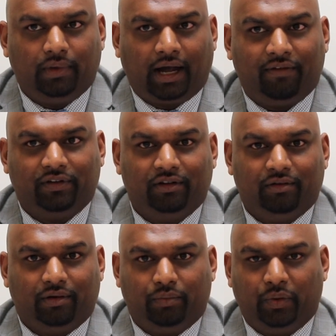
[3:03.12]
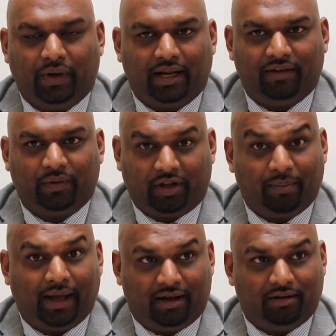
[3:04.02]
after we went live with our
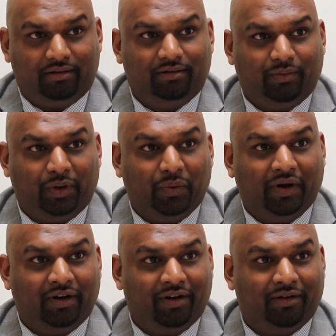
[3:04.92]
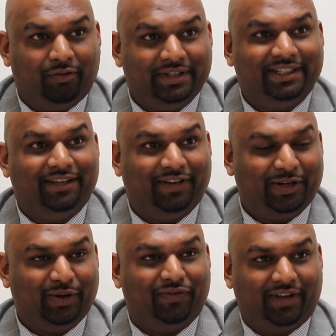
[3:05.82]
panel, we were receiving
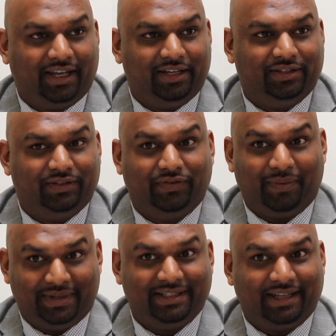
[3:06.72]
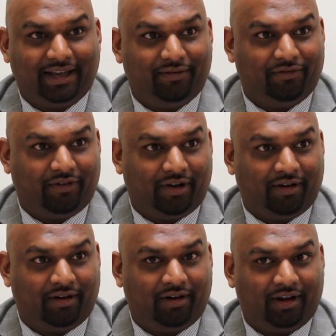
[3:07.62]
notifications from the state
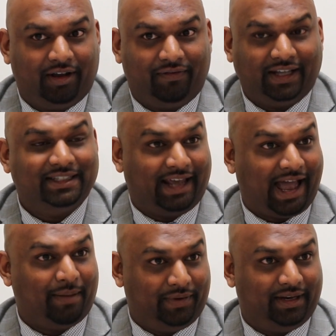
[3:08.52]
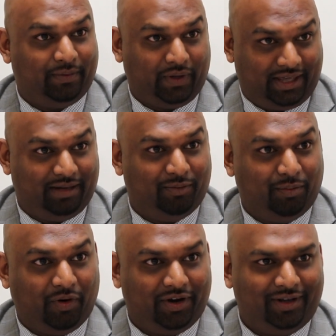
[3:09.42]
for events that happened within
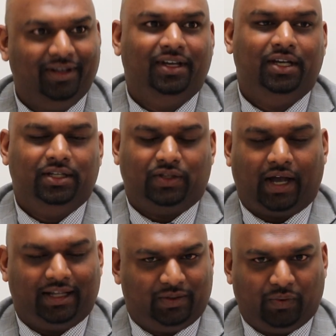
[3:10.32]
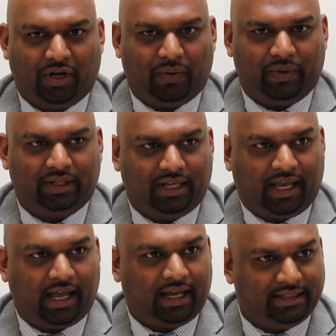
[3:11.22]
Memorial. So I had to work with the
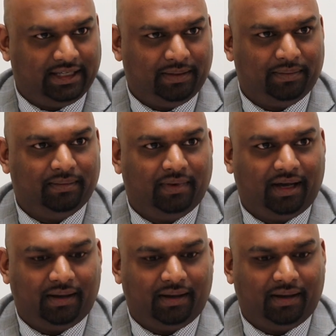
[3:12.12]
AI team